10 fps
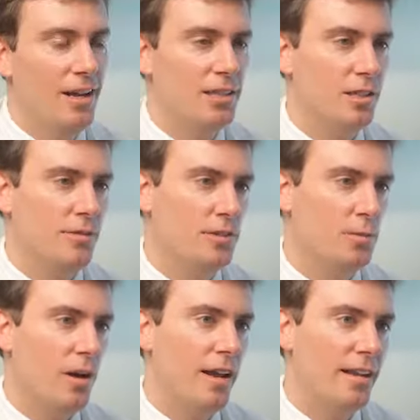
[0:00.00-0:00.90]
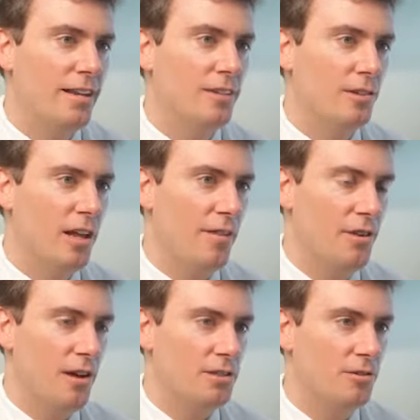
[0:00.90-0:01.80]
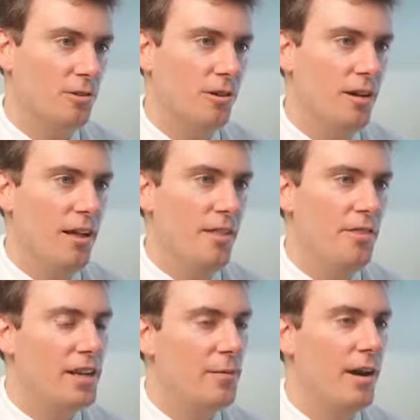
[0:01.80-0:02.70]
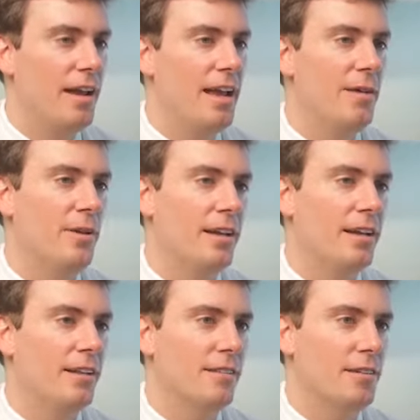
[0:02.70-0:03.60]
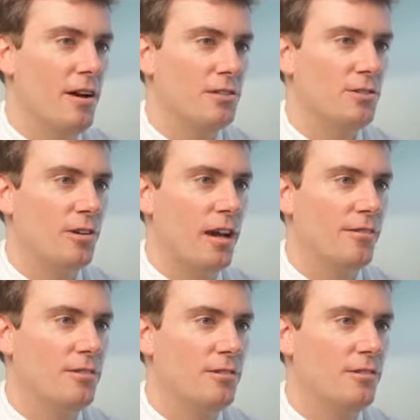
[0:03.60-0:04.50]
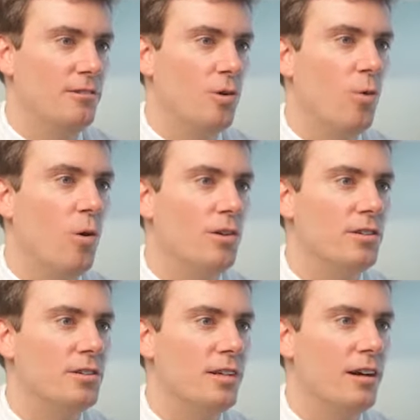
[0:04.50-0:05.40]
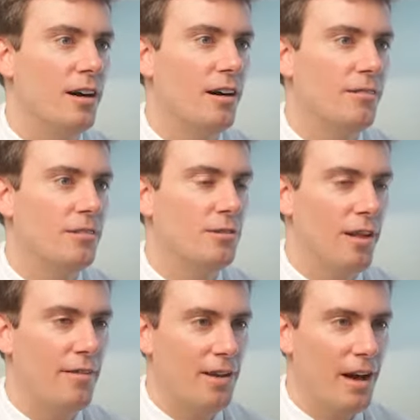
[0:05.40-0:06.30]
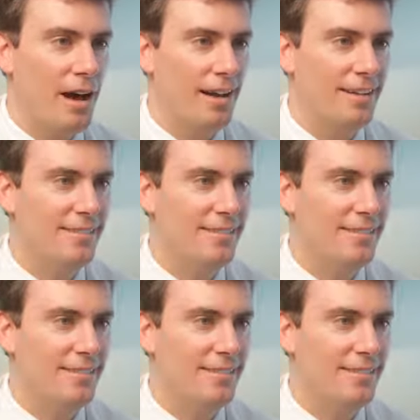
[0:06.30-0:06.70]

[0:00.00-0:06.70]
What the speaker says: So if you're spraying it in your left nostril, think about aiming the nozzle kind of towards your left eye.